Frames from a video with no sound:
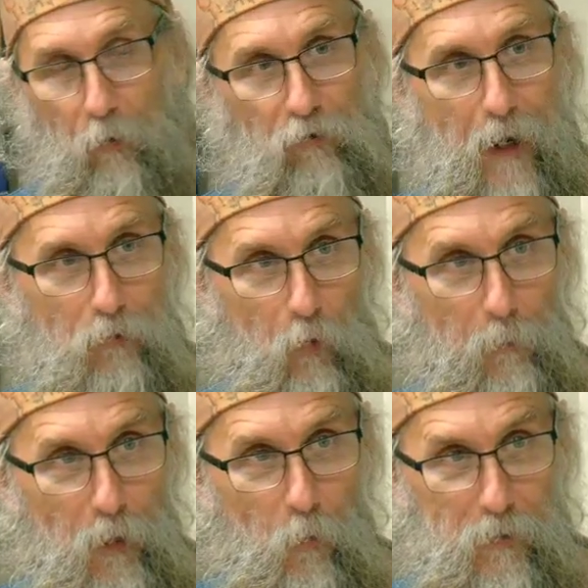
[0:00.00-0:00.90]
which I
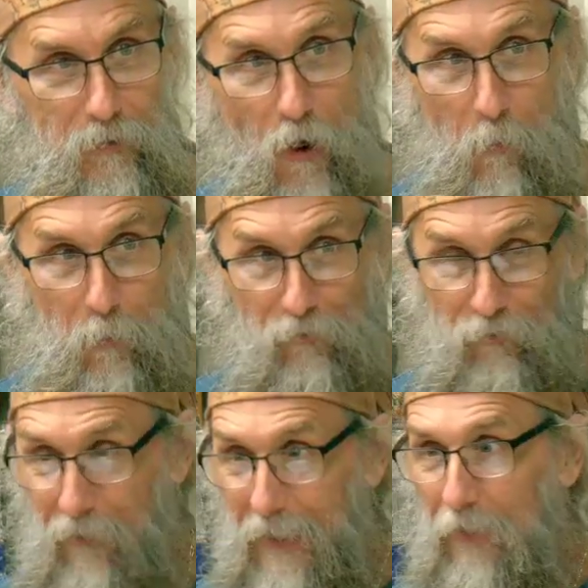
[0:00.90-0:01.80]
normally wouldn't know, but
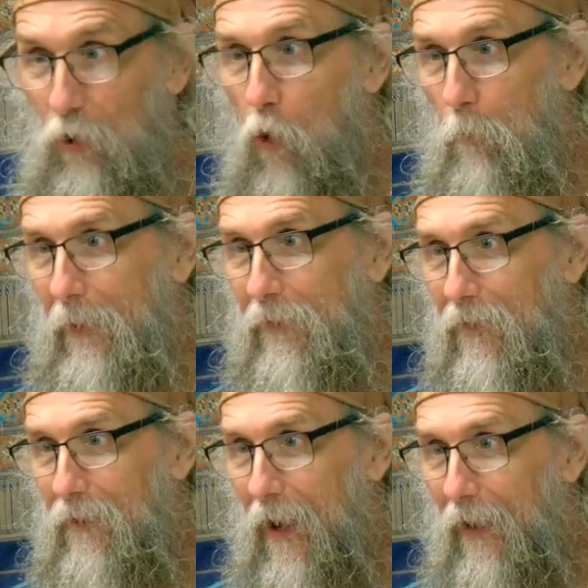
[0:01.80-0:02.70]
he told me
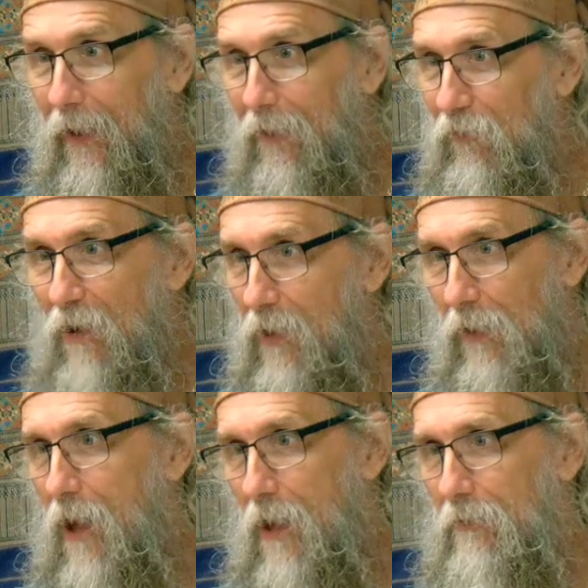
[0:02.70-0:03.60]
today, it's not a
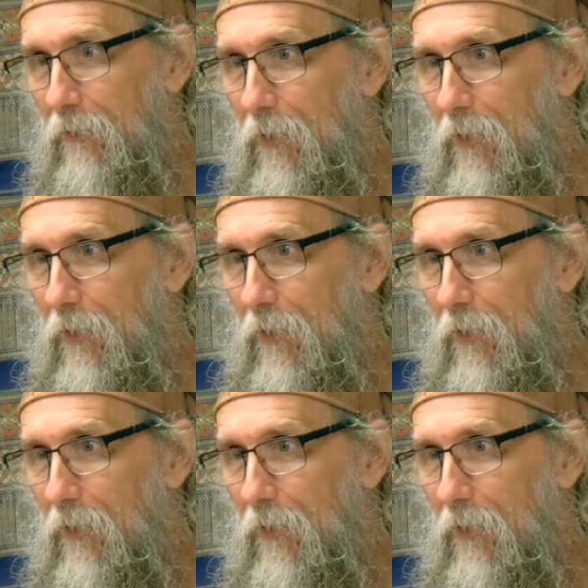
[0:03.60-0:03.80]
lot.